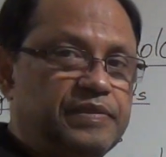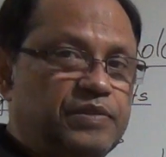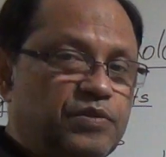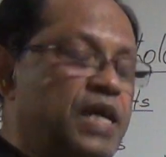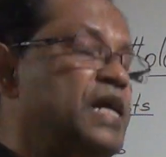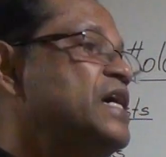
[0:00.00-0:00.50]

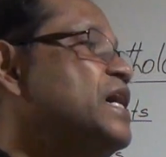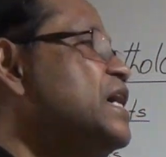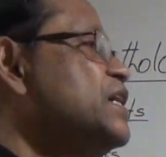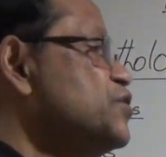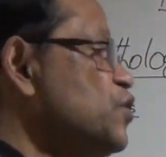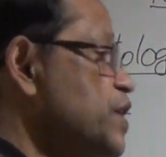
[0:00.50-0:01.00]
Okay,
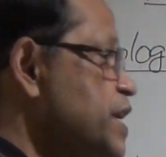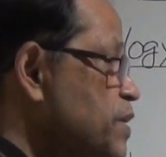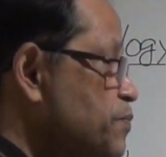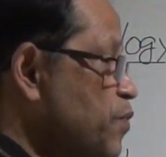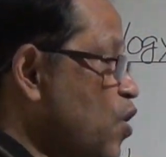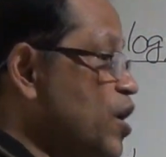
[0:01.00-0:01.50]
so
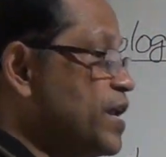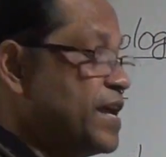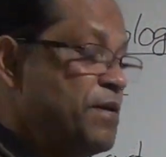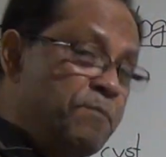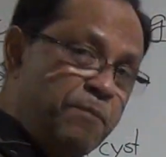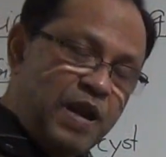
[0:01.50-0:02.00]
for
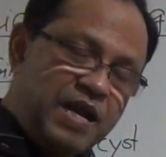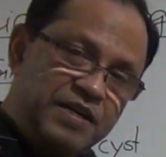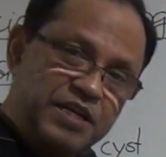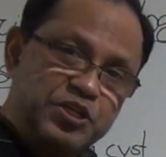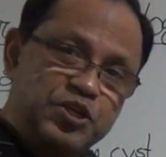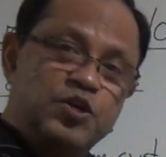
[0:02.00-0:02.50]

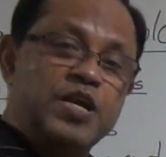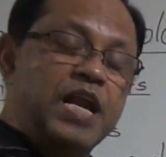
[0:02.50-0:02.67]
implantation